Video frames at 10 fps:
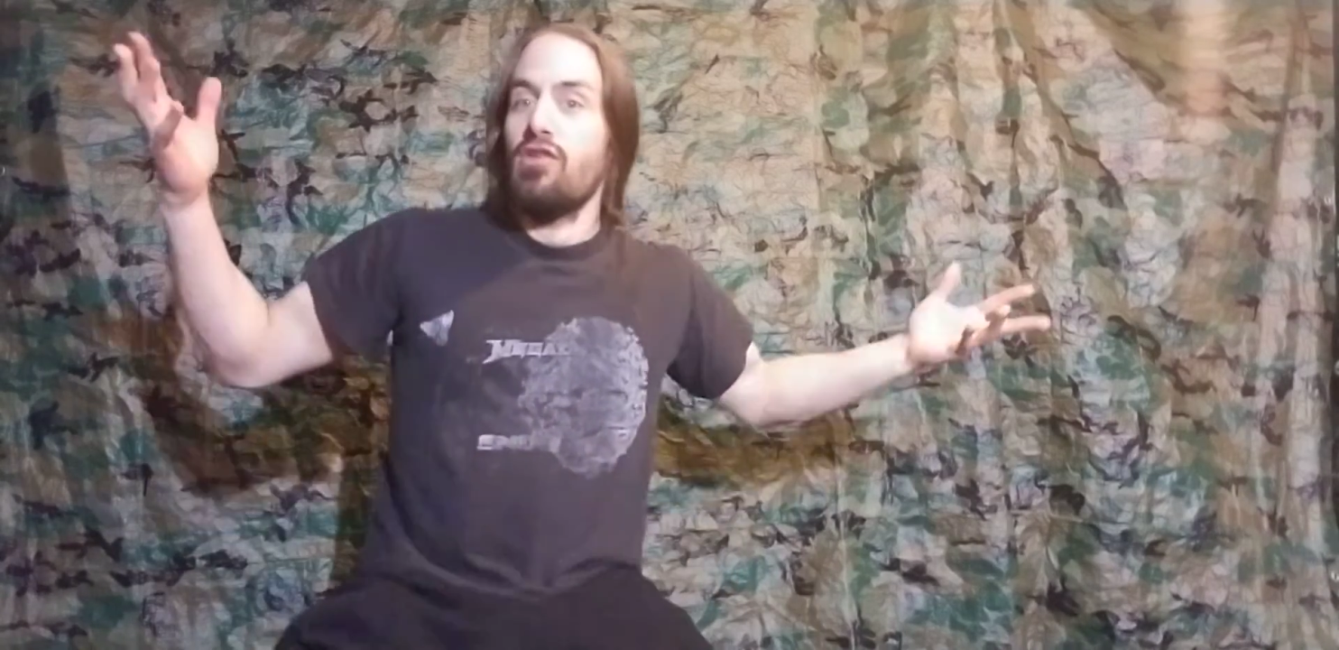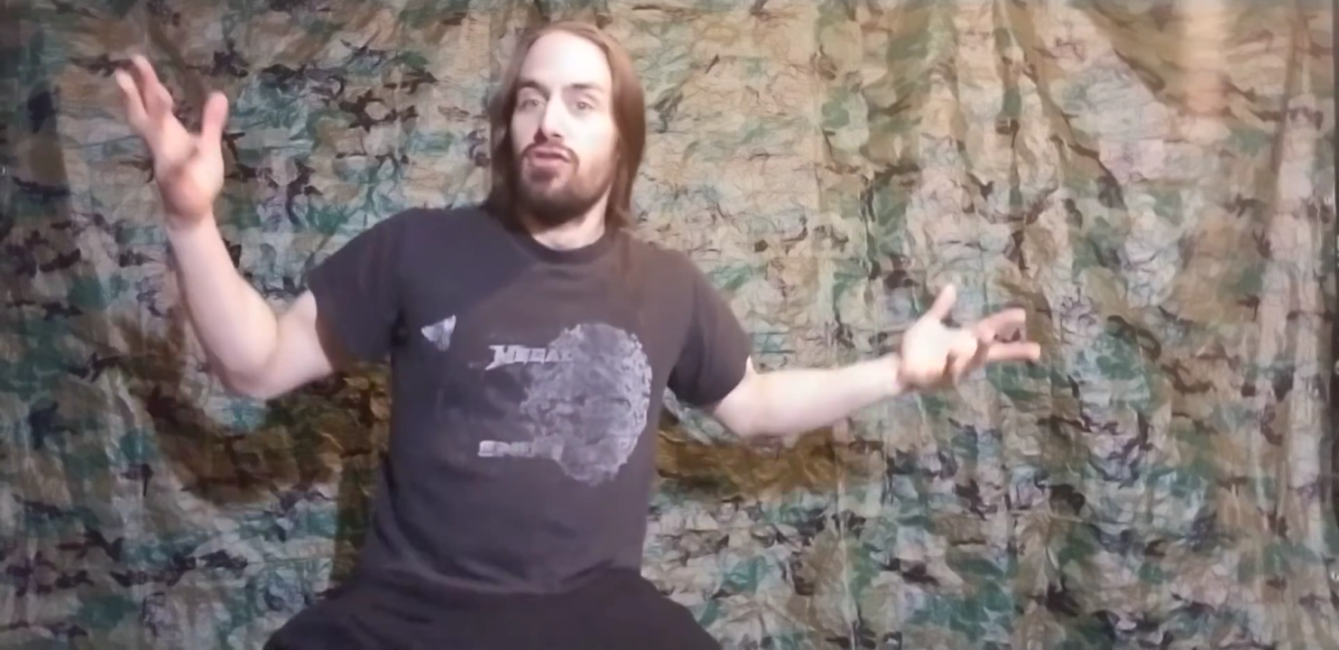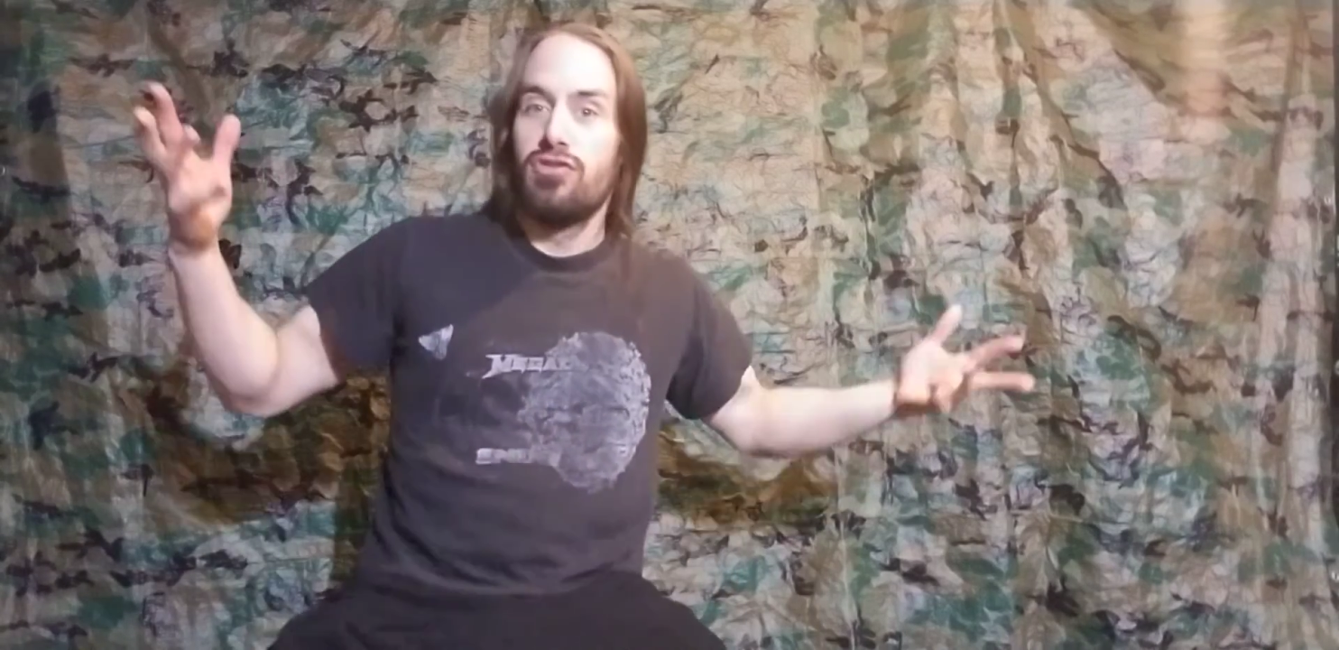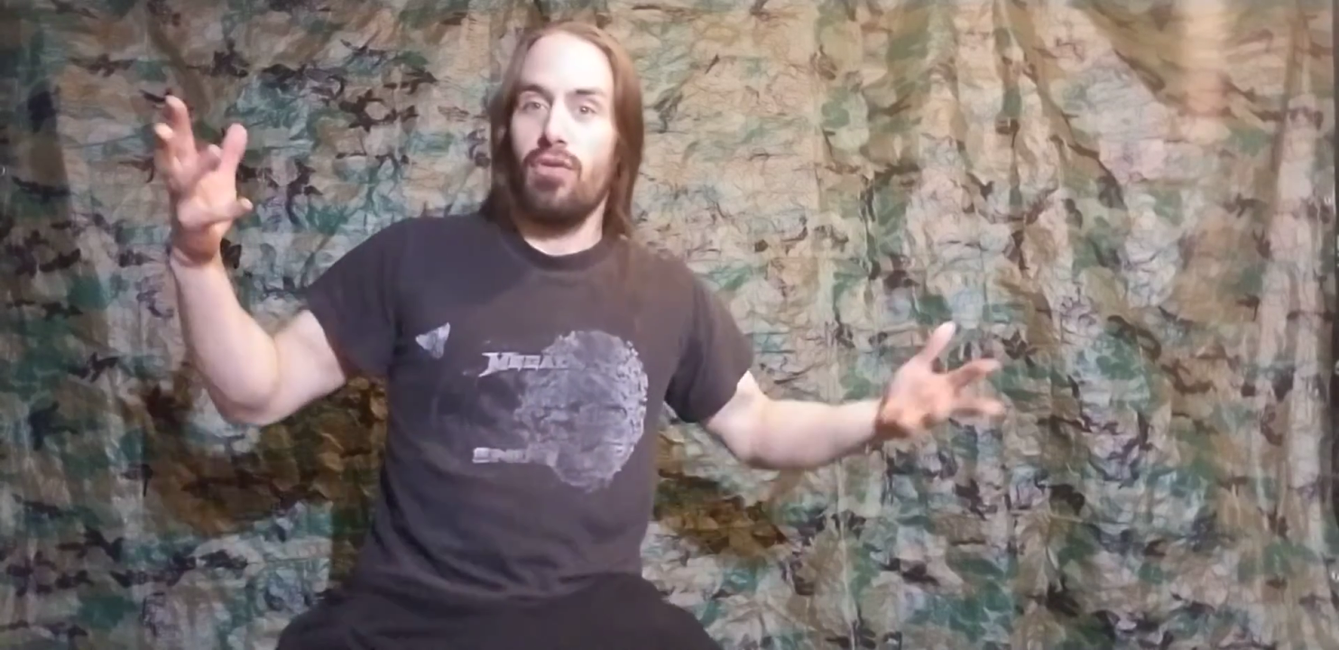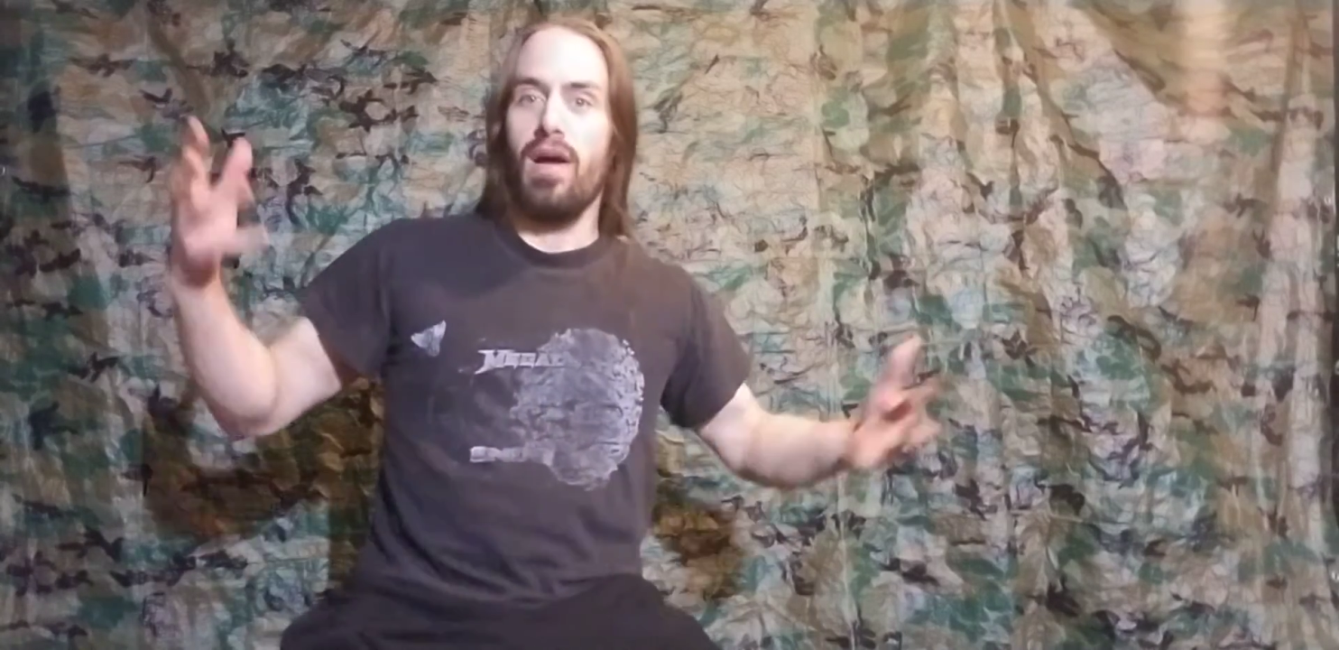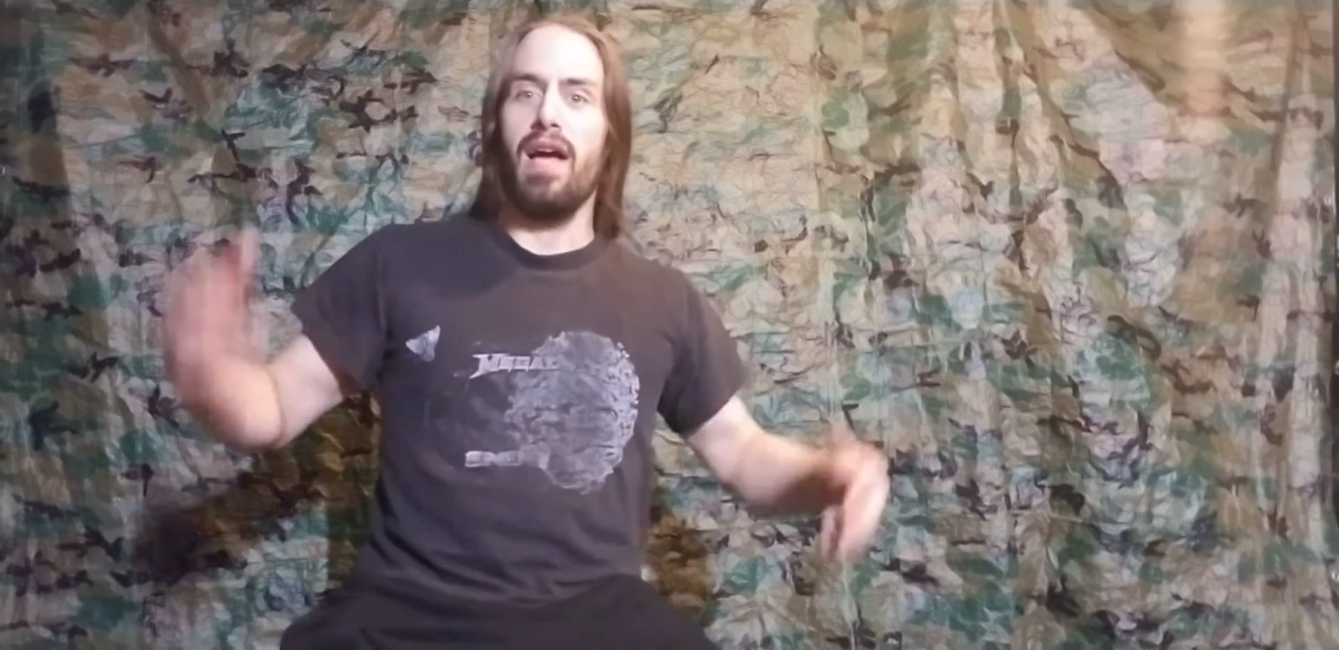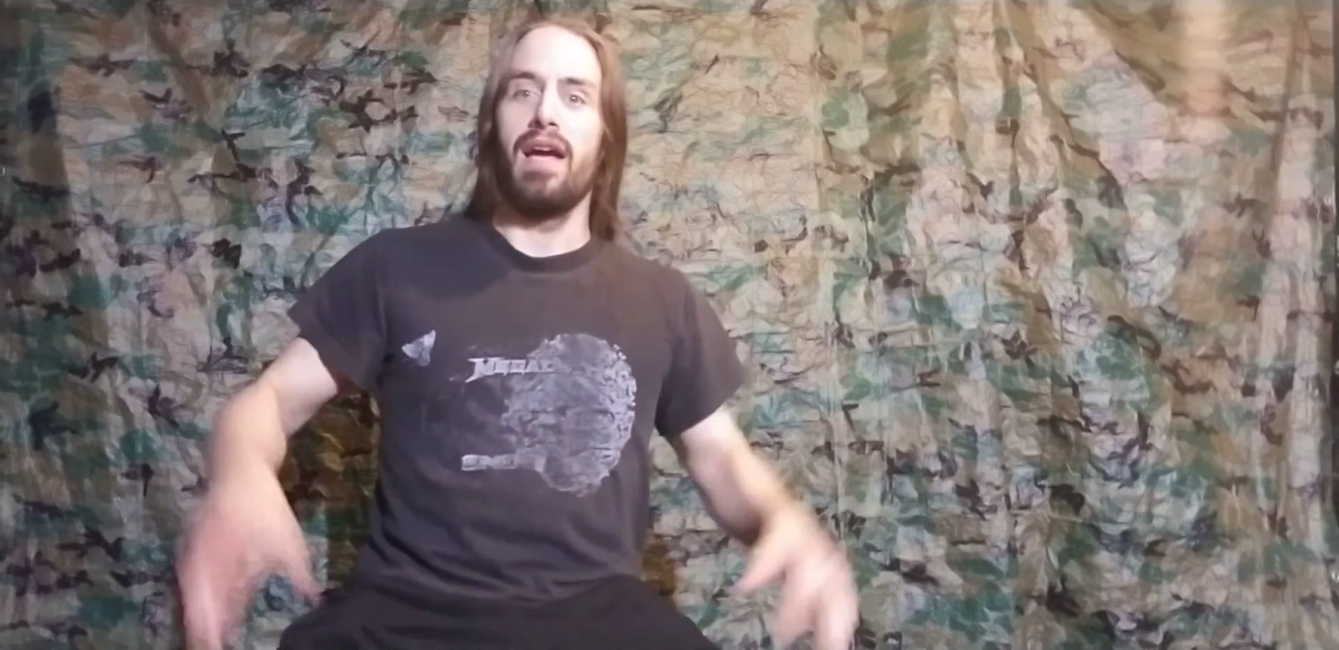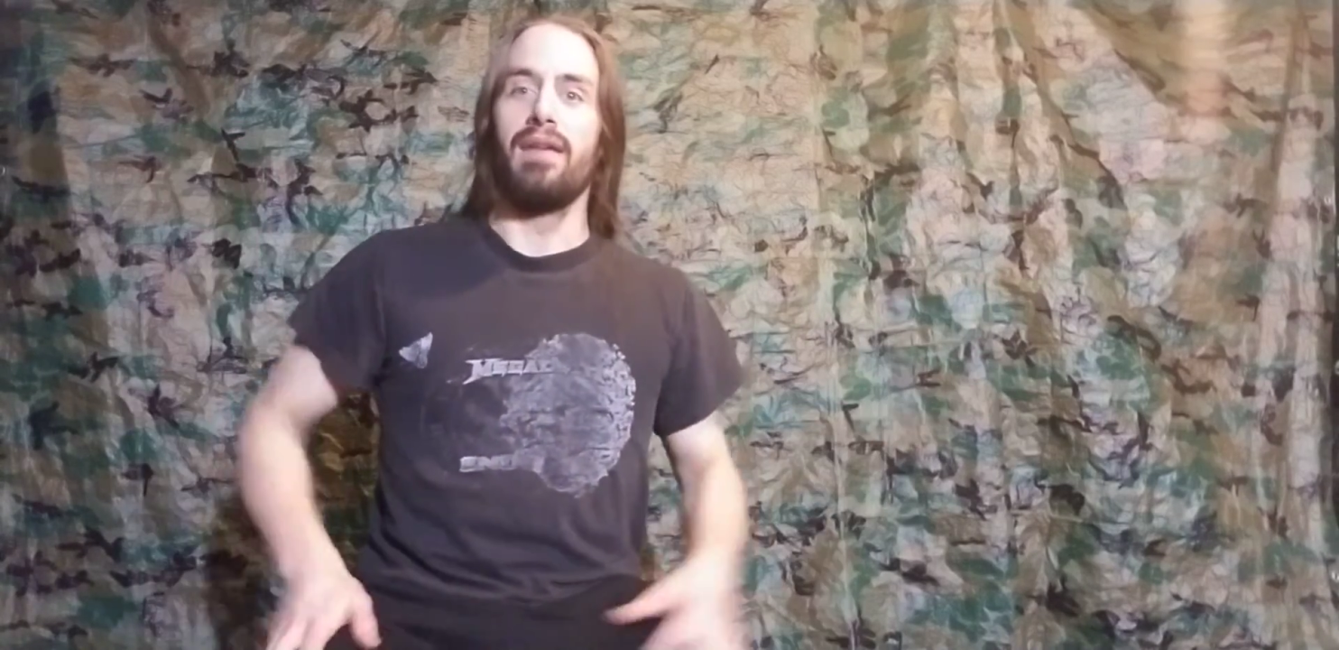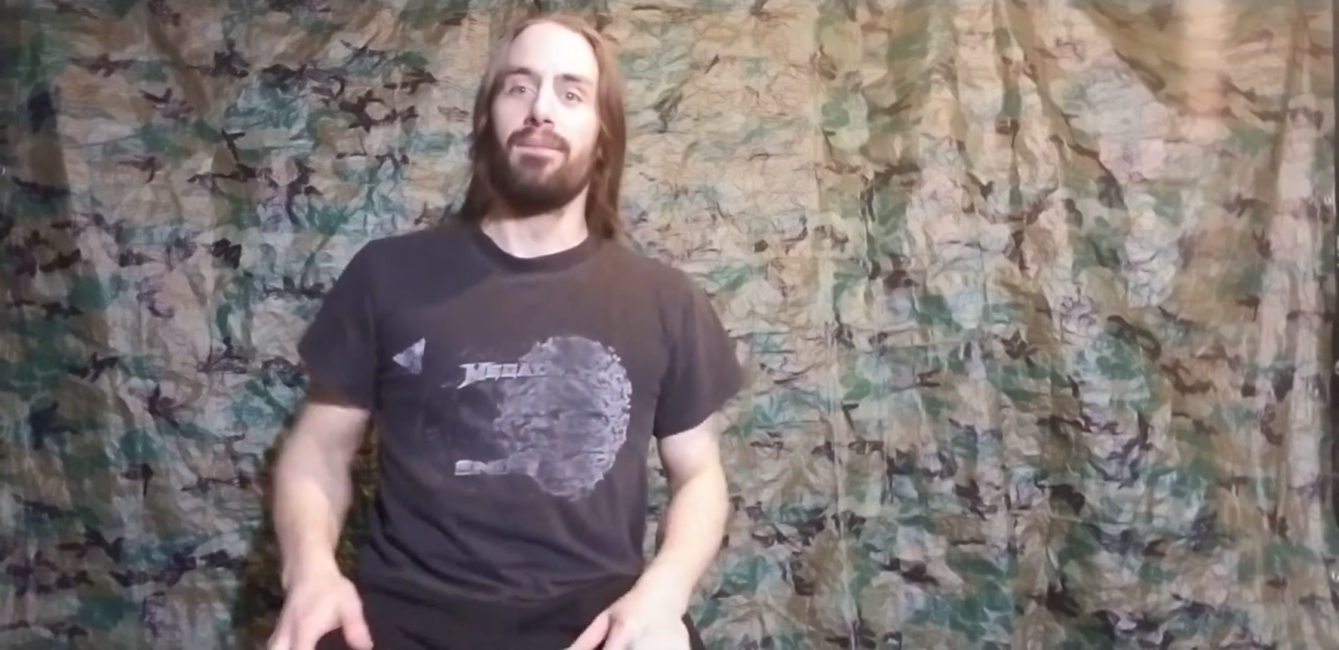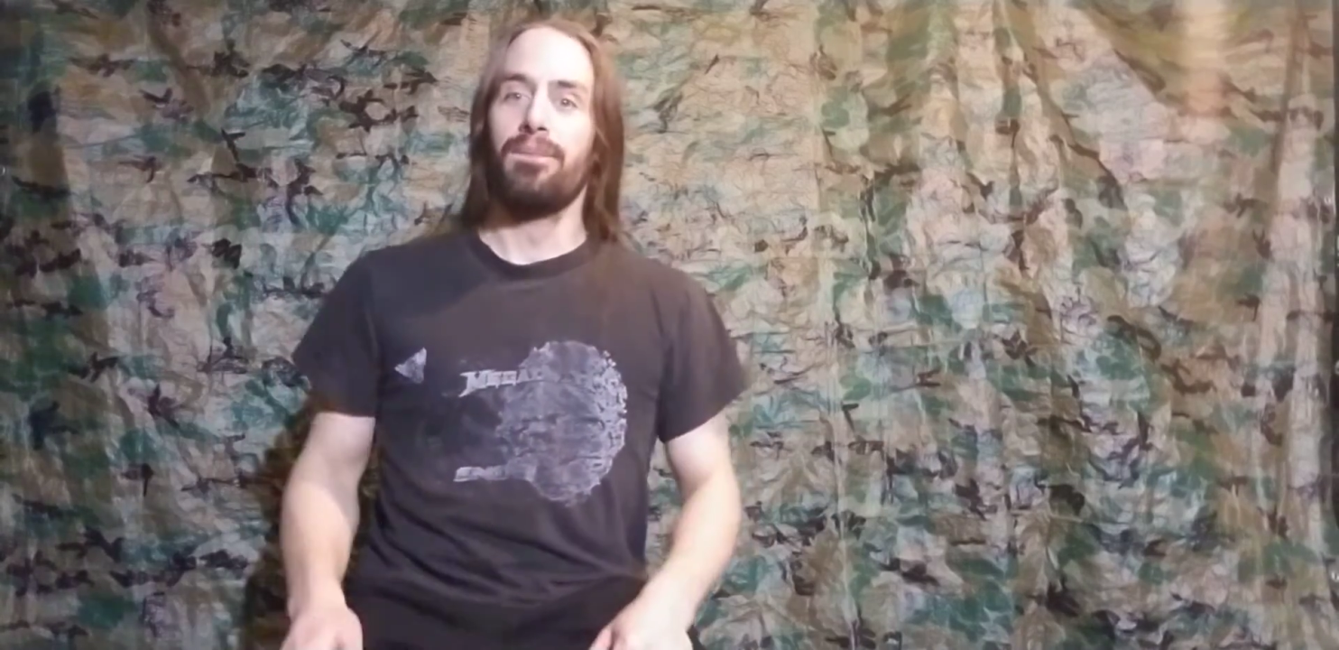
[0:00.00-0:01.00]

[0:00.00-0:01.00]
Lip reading: So, hey,